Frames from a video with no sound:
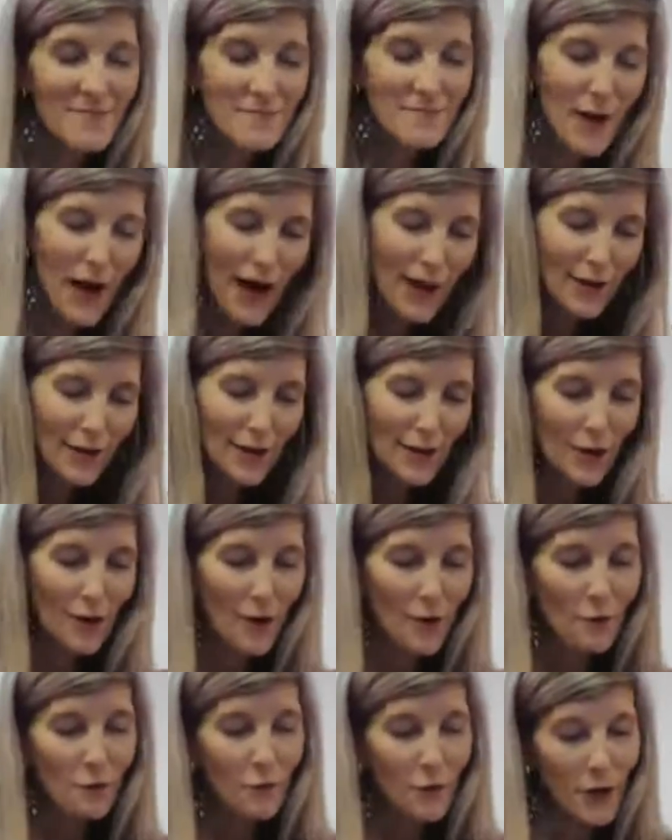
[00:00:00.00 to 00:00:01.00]
better
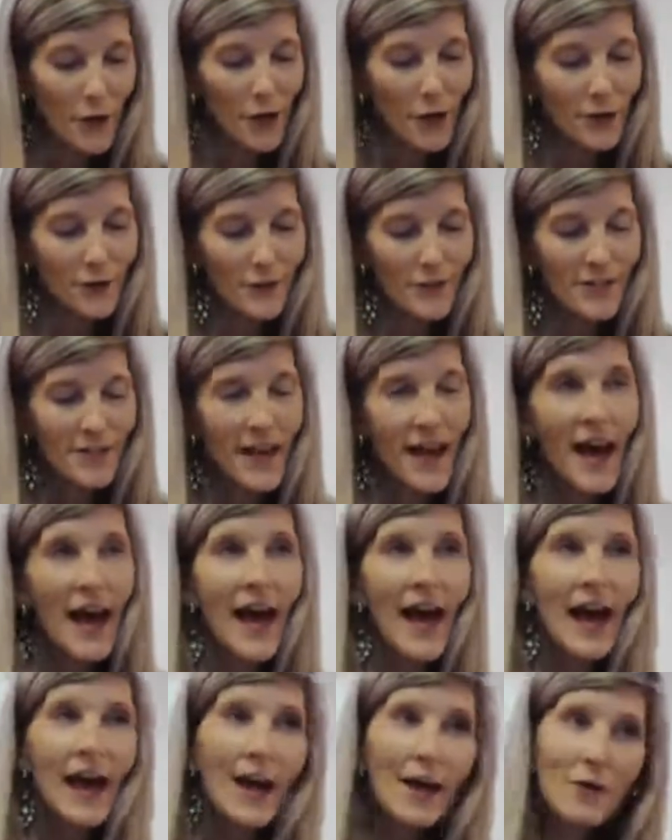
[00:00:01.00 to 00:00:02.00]
or worse,
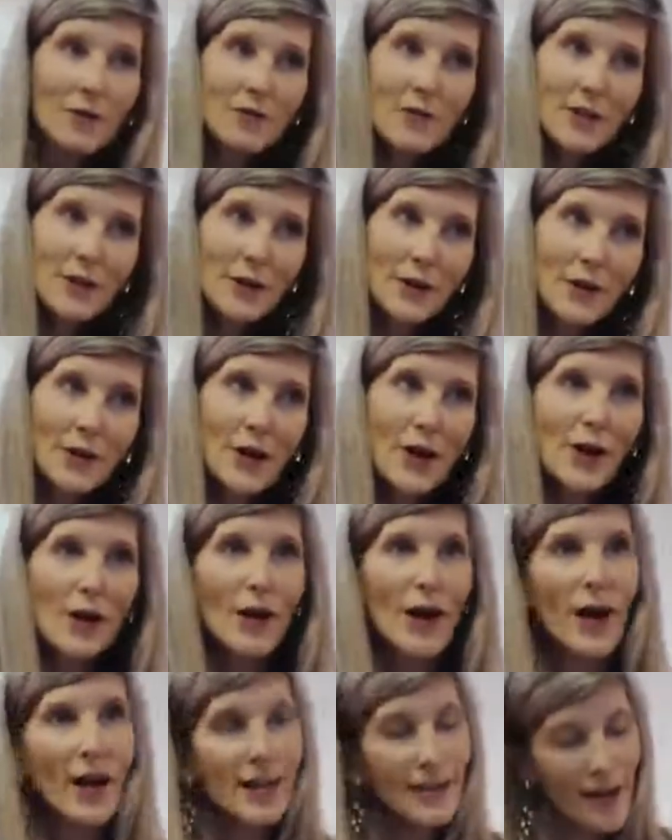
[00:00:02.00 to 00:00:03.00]
healthier
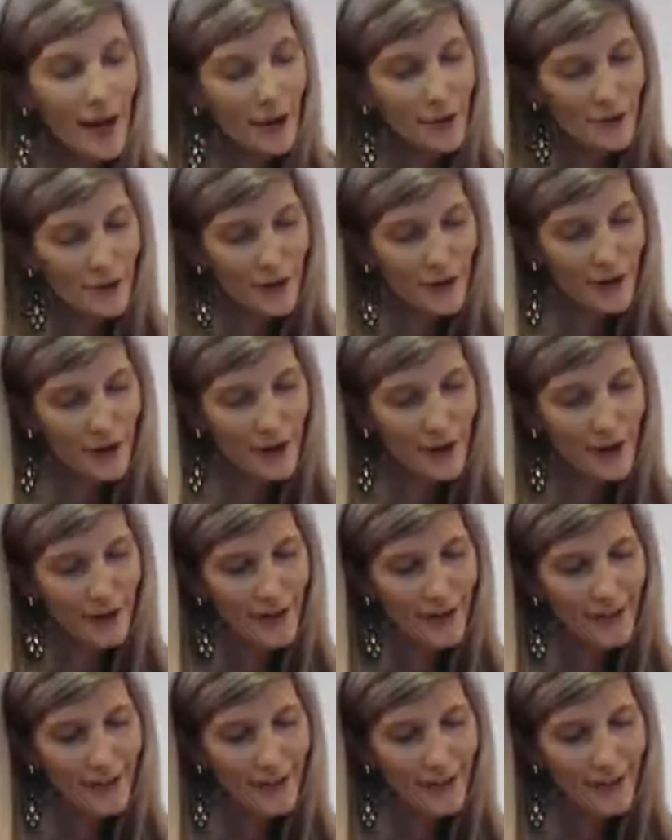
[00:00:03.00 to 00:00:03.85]
or unhealthier.